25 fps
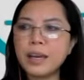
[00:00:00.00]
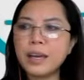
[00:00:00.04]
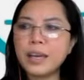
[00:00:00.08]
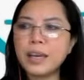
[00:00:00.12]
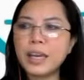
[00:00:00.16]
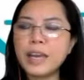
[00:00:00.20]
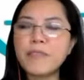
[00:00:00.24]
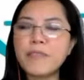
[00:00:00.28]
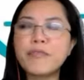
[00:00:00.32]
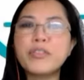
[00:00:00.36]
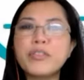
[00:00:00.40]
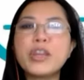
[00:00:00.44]

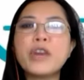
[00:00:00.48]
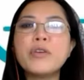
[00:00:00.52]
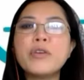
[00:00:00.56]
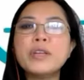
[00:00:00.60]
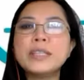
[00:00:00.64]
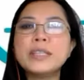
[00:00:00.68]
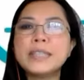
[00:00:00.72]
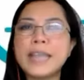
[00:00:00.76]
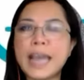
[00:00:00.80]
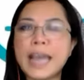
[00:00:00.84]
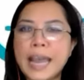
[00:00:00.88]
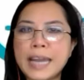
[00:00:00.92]
If there
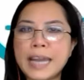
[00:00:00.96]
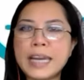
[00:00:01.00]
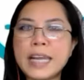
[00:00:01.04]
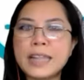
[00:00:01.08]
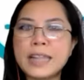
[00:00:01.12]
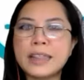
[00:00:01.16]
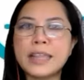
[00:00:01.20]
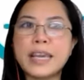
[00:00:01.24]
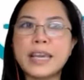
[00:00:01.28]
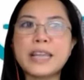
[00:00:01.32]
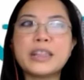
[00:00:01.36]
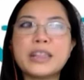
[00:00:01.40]
is
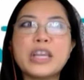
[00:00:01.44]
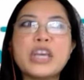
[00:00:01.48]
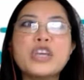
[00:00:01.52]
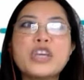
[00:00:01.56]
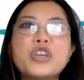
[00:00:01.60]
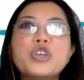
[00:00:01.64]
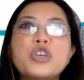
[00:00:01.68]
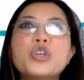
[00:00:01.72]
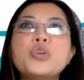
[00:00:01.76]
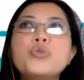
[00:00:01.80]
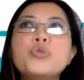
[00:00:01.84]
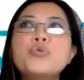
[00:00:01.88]
anything
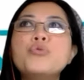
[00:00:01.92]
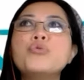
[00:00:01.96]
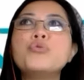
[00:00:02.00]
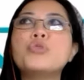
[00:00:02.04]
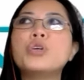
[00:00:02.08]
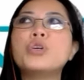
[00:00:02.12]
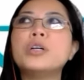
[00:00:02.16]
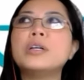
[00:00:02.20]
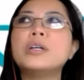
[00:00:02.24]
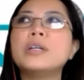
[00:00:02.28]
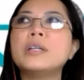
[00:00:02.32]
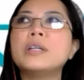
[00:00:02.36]
that you
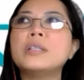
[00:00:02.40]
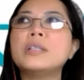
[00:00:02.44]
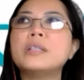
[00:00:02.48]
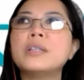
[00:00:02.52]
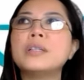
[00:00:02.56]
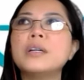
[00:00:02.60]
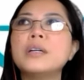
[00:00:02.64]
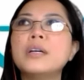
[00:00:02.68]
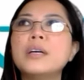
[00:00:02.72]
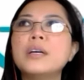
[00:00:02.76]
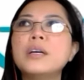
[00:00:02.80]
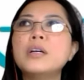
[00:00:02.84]
could
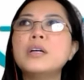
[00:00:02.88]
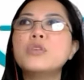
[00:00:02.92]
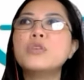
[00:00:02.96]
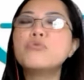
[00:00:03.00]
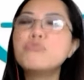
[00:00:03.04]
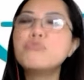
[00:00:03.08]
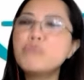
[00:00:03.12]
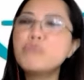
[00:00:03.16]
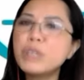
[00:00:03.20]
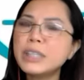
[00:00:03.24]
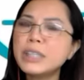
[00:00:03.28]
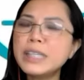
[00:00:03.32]

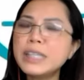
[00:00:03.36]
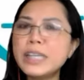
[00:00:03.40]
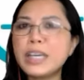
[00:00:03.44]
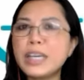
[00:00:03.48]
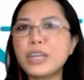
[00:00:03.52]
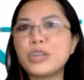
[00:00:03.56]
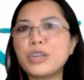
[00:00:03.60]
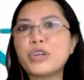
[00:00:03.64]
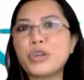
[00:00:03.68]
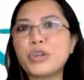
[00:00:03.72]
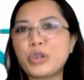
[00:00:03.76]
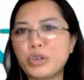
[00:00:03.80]
really
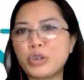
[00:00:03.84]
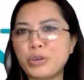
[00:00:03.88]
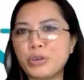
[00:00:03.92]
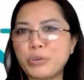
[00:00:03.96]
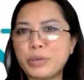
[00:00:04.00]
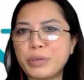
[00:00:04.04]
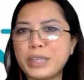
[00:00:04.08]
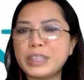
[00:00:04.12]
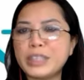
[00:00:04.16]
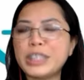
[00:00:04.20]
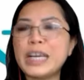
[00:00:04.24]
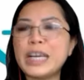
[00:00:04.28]

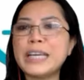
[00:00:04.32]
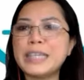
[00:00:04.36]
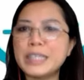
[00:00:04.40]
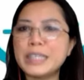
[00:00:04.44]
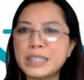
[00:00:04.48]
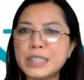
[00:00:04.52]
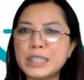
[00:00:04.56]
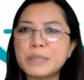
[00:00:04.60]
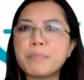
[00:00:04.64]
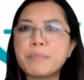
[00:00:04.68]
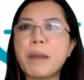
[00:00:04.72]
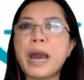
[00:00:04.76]
encourage and
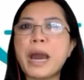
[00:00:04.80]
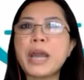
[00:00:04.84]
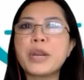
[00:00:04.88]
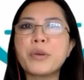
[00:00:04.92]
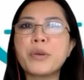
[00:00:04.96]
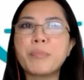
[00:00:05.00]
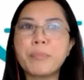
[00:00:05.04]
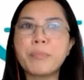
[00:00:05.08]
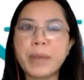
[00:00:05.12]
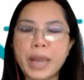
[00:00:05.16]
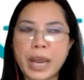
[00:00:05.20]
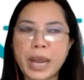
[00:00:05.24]
inspire
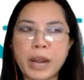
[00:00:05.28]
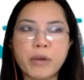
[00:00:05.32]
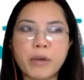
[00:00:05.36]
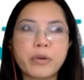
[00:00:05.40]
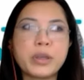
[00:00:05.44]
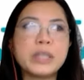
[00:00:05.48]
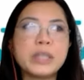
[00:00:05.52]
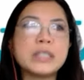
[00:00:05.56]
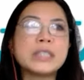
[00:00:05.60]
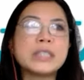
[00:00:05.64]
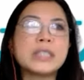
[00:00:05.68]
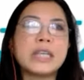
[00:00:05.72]

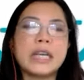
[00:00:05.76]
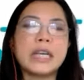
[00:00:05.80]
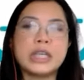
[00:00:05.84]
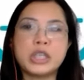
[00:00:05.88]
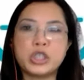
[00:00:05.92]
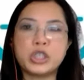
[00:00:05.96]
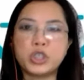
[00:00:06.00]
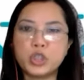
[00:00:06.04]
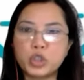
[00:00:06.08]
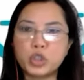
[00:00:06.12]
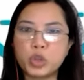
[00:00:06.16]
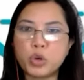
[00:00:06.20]
parents and
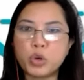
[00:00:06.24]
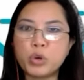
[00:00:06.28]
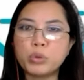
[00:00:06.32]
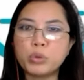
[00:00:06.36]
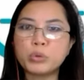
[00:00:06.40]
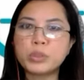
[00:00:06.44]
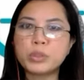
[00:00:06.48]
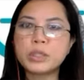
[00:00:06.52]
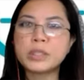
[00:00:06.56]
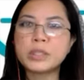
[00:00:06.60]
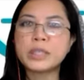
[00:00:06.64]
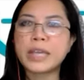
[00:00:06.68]

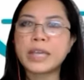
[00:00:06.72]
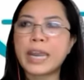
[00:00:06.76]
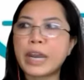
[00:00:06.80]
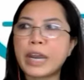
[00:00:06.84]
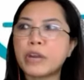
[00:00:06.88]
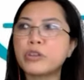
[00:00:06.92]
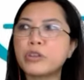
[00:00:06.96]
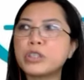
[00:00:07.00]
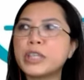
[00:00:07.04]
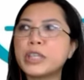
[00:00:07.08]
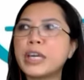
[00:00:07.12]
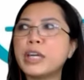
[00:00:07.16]
adults,
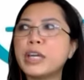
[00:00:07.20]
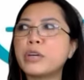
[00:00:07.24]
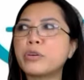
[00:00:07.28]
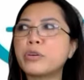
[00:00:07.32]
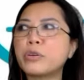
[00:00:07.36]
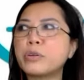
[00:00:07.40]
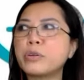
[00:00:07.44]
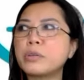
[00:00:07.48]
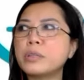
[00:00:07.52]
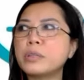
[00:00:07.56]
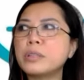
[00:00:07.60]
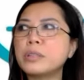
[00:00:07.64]

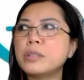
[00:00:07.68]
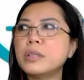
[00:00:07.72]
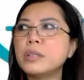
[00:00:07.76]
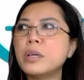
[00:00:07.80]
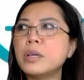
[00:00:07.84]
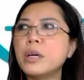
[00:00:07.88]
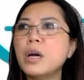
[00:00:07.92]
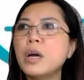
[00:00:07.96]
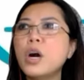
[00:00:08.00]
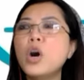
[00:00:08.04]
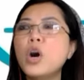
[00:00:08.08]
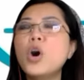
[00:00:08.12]
caretakers,
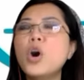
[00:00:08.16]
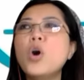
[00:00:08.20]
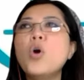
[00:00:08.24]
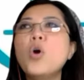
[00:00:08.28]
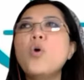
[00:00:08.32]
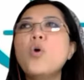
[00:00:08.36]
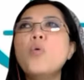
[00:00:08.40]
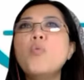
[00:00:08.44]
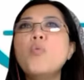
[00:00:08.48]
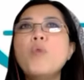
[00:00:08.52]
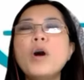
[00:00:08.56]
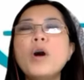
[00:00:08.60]

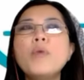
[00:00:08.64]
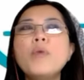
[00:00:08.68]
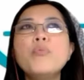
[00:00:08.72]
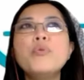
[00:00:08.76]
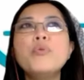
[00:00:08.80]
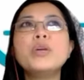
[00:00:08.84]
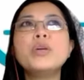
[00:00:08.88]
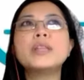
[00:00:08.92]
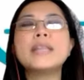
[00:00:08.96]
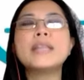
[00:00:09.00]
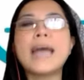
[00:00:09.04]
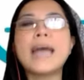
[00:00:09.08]
what
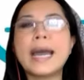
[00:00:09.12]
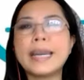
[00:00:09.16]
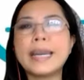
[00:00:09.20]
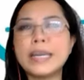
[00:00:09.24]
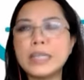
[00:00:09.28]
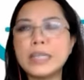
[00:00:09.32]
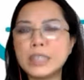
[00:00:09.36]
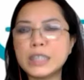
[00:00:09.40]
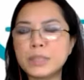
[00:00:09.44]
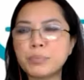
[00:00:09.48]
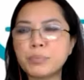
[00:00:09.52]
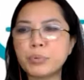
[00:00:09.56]
would that
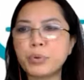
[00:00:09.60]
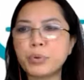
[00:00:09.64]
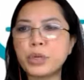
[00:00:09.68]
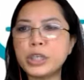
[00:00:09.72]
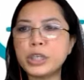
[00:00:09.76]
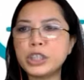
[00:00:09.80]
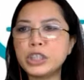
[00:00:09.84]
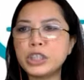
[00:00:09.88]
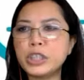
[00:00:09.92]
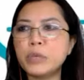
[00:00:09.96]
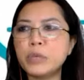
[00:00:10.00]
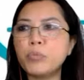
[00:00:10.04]

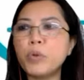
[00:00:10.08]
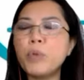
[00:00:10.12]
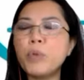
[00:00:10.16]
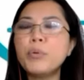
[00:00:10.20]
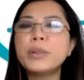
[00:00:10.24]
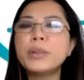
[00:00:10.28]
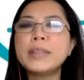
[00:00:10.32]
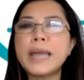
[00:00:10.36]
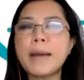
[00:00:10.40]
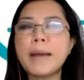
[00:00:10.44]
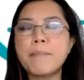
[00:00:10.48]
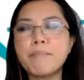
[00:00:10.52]
inspiration, what
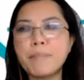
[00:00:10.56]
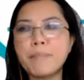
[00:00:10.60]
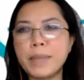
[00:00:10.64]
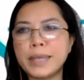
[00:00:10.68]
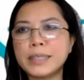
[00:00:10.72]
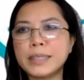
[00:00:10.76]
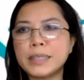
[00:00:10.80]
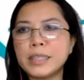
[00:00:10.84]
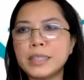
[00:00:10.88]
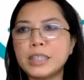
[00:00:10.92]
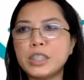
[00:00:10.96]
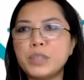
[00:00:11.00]
would that
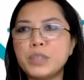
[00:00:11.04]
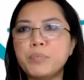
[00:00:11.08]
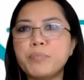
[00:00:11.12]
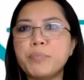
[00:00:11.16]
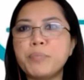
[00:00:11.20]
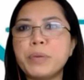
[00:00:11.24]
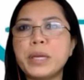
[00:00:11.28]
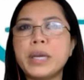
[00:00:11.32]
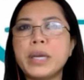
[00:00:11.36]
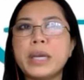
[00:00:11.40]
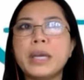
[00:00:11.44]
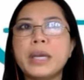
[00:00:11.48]
message
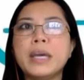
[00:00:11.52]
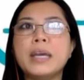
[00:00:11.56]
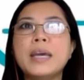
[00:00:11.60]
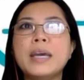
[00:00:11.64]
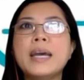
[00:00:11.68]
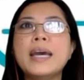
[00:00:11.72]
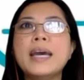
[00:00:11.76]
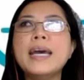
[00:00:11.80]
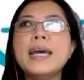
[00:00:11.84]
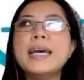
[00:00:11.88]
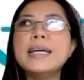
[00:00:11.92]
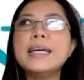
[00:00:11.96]
be
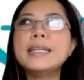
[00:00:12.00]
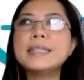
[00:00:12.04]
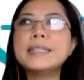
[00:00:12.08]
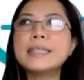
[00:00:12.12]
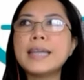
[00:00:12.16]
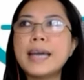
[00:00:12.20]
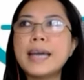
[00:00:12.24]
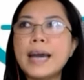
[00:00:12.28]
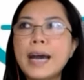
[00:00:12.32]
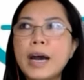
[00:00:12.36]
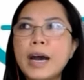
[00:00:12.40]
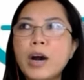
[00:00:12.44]

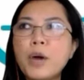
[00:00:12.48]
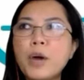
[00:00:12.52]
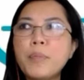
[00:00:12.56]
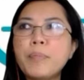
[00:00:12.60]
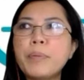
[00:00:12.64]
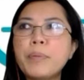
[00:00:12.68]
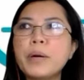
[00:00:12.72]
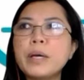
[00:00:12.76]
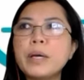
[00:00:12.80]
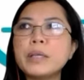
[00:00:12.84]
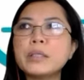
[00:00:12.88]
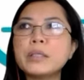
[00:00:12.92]
to help
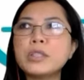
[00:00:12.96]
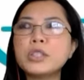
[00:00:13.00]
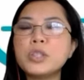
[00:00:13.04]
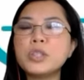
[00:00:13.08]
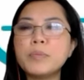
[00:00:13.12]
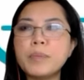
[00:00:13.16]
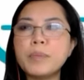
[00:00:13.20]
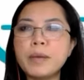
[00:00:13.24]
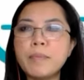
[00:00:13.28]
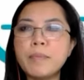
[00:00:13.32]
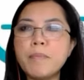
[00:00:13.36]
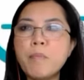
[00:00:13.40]
us to
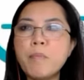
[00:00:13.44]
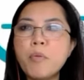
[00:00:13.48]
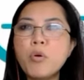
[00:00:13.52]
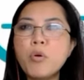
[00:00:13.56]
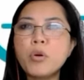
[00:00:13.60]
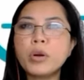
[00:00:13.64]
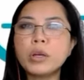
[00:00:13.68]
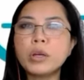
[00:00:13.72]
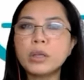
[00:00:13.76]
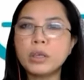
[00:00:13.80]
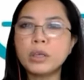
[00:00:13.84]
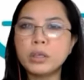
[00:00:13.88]
be
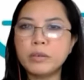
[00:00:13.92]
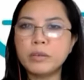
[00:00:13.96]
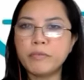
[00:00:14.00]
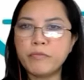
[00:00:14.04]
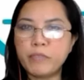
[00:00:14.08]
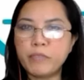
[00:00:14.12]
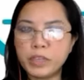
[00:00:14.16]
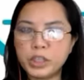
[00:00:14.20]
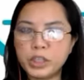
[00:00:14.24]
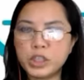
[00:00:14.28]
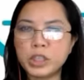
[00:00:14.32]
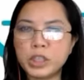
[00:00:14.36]
more
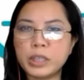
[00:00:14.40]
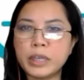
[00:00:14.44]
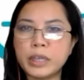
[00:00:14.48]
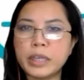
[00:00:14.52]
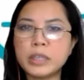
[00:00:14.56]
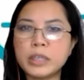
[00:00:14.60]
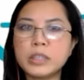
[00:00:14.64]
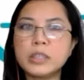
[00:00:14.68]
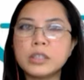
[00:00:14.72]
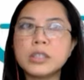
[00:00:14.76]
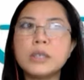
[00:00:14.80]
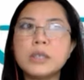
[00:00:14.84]

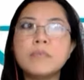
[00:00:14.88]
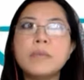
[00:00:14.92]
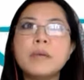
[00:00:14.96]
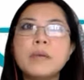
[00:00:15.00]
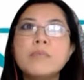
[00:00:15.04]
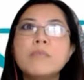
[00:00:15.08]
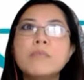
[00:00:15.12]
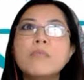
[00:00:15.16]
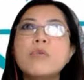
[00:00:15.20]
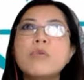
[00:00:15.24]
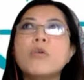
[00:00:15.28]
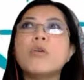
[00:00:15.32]
vigilant, to be
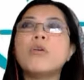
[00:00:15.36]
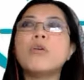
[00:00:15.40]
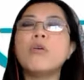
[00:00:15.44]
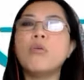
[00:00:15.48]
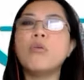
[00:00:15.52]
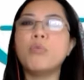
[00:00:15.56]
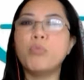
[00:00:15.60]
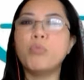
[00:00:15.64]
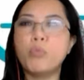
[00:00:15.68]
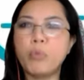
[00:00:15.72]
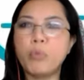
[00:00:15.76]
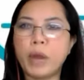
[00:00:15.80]
more
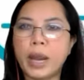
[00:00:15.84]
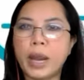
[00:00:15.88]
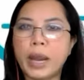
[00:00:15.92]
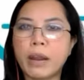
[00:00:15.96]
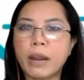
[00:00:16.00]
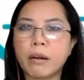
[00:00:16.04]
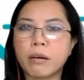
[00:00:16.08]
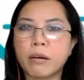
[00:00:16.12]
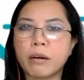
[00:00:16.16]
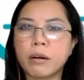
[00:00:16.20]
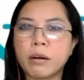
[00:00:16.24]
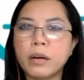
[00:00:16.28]

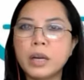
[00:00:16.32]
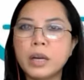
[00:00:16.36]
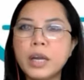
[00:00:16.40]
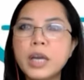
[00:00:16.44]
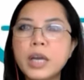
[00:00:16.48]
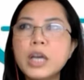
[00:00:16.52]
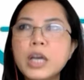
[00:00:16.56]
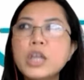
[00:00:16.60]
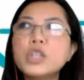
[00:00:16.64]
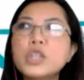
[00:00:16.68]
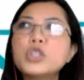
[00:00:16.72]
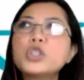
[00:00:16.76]
aware,
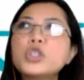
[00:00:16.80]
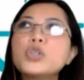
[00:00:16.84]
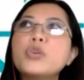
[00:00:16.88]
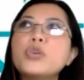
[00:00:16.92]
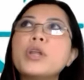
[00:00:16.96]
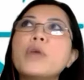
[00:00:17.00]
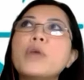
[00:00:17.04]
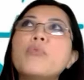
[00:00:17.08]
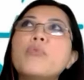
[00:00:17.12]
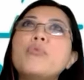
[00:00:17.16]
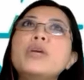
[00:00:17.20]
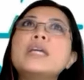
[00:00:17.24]
so
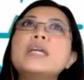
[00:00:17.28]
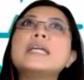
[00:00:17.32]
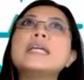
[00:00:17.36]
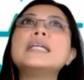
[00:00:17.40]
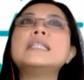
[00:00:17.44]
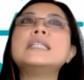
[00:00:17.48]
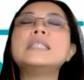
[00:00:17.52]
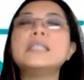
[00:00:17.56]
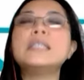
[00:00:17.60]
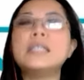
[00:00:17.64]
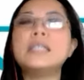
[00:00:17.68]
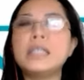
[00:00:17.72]
that we
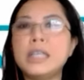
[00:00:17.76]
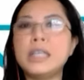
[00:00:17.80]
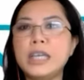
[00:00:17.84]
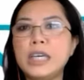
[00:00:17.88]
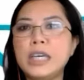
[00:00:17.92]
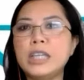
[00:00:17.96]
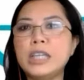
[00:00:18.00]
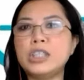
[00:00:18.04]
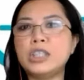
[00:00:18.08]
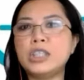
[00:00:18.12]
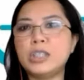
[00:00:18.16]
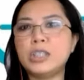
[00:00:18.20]
can
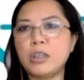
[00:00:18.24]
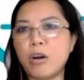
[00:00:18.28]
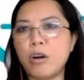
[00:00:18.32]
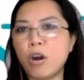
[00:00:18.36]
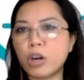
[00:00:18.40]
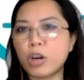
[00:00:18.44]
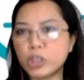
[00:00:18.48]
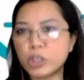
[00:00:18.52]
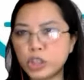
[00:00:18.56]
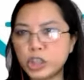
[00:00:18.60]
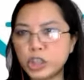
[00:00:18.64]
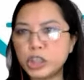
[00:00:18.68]
teach
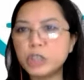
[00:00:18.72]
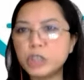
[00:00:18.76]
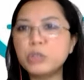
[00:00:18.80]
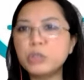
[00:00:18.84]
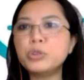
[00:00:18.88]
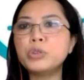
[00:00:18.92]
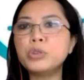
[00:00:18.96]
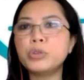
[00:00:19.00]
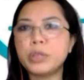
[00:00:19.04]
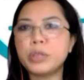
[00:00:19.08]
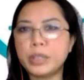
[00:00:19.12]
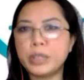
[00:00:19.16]
our
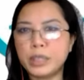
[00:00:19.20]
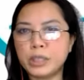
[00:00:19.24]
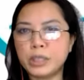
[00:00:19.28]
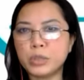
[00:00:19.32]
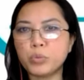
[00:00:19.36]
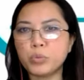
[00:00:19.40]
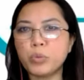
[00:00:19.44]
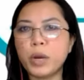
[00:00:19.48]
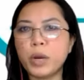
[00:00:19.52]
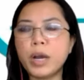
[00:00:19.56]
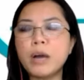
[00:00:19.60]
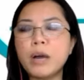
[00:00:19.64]
children as
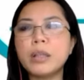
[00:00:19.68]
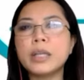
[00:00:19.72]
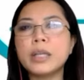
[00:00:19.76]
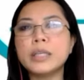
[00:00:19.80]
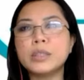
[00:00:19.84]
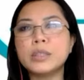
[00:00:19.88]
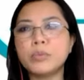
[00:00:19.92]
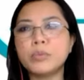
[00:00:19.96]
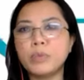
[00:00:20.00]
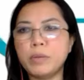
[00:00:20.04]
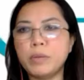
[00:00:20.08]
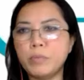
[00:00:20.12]
well
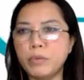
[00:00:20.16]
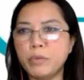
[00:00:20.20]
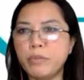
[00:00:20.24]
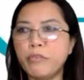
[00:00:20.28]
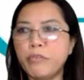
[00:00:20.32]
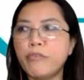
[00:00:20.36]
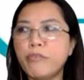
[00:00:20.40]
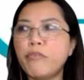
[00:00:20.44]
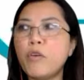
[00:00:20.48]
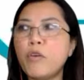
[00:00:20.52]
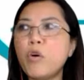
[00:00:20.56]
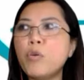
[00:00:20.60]
as we move
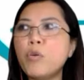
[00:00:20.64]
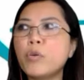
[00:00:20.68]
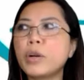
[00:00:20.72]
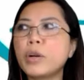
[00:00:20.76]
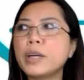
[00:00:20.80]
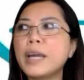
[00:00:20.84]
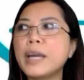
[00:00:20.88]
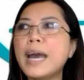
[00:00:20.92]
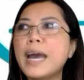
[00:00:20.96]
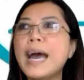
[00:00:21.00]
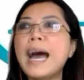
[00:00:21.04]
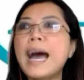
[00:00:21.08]
forward,
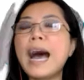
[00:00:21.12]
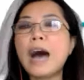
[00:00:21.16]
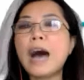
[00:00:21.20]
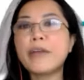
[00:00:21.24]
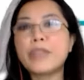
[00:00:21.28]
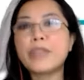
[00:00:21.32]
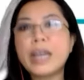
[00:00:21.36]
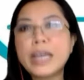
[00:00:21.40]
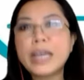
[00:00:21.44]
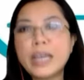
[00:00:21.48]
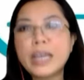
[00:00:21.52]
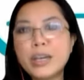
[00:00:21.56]
how
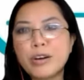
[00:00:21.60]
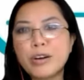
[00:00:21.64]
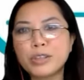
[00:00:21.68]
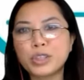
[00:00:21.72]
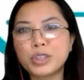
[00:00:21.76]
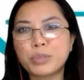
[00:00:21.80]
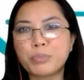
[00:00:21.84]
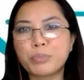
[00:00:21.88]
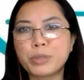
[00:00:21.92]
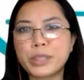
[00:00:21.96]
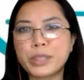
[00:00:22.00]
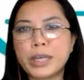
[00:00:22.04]
they can
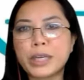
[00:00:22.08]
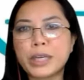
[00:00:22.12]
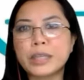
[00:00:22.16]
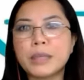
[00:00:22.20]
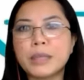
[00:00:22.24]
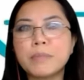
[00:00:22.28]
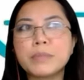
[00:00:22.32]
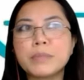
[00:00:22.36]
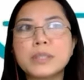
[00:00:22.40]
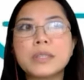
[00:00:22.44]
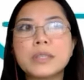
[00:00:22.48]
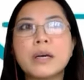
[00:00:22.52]
also protect
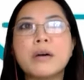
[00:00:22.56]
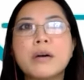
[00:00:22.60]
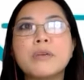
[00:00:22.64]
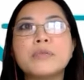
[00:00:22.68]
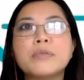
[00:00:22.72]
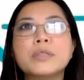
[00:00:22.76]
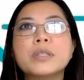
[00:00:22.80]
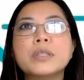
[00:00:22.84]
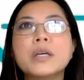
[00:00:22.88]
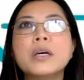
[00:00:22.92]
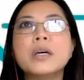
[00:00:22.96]
themselves,